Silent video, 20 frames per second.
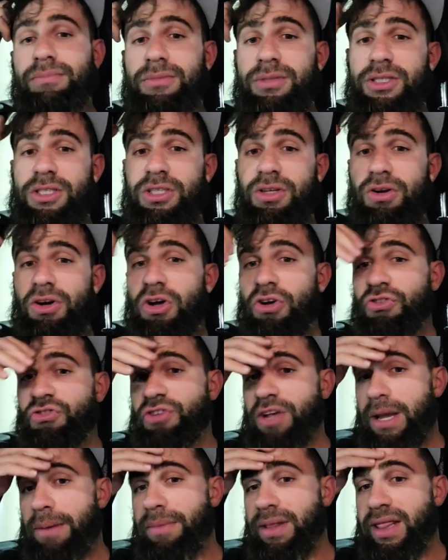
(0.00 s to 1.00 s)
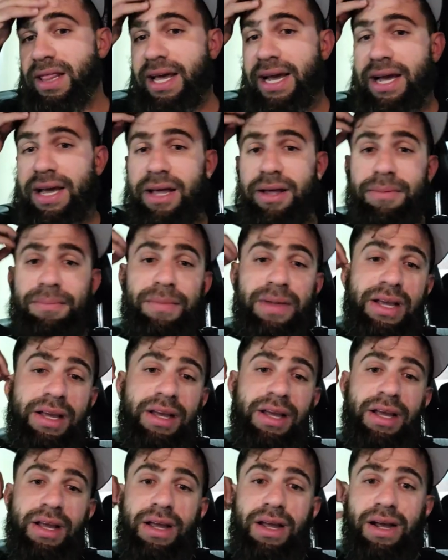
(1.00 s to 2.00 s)
So no shame in that.
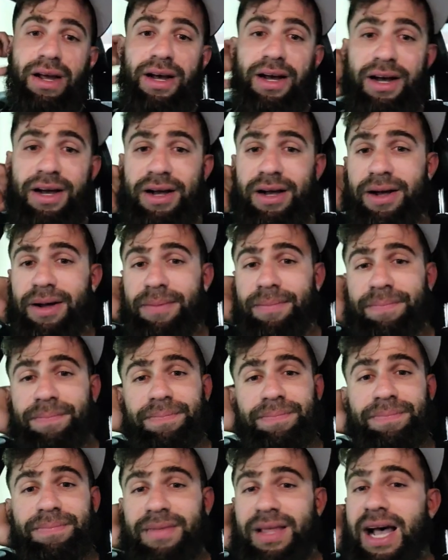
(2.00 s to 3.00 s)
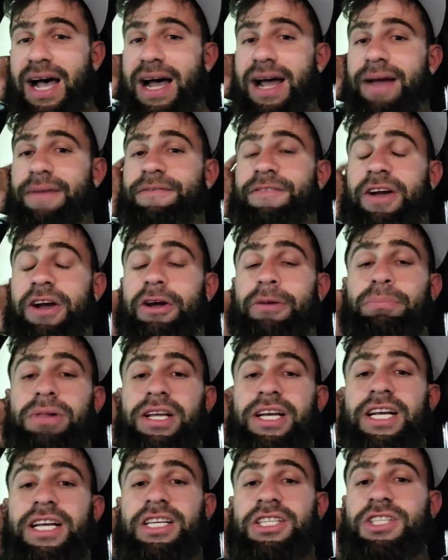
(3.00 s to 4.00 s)
I am very
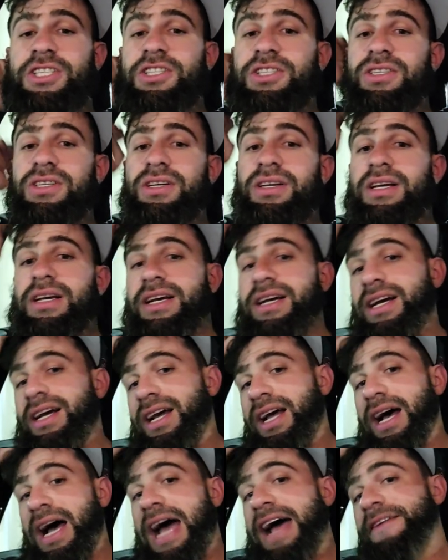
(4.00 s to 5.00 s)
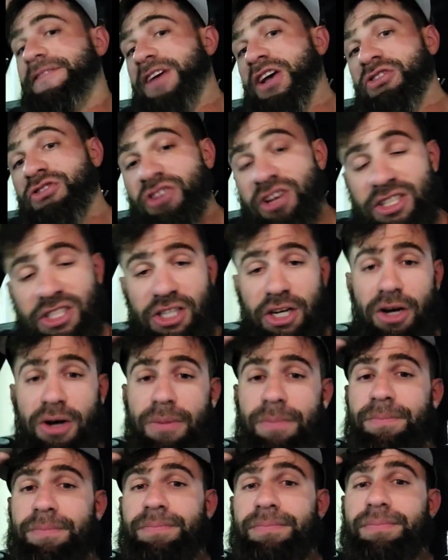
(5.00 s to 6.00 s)
pleased. I have issues
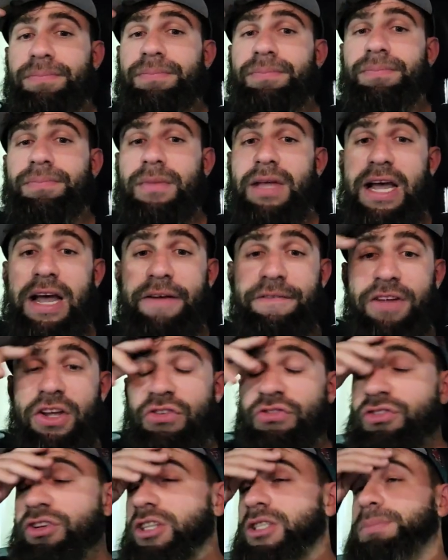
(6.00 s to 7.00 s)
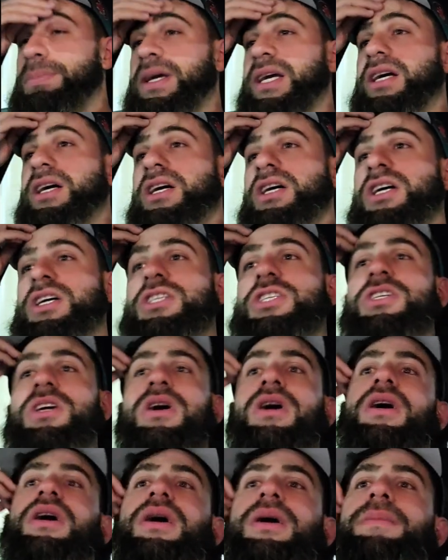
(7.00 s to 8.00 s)
though. I have issues because
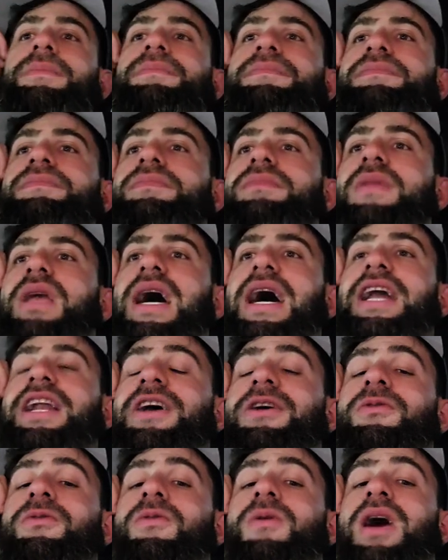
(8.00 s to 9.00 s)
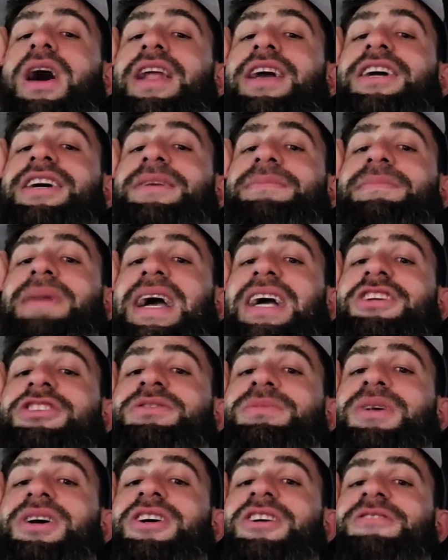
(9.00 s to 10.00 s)
I didn't want to come back
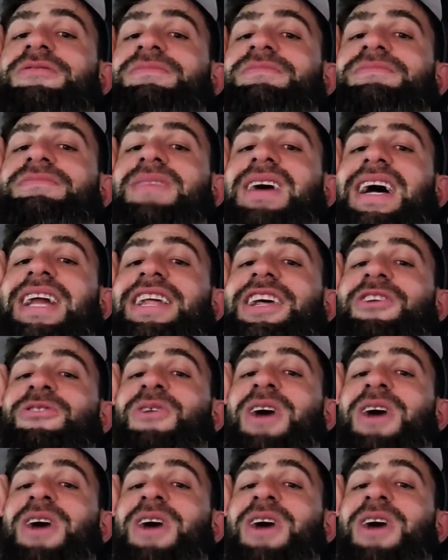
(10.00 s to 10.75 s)
tomorrow. But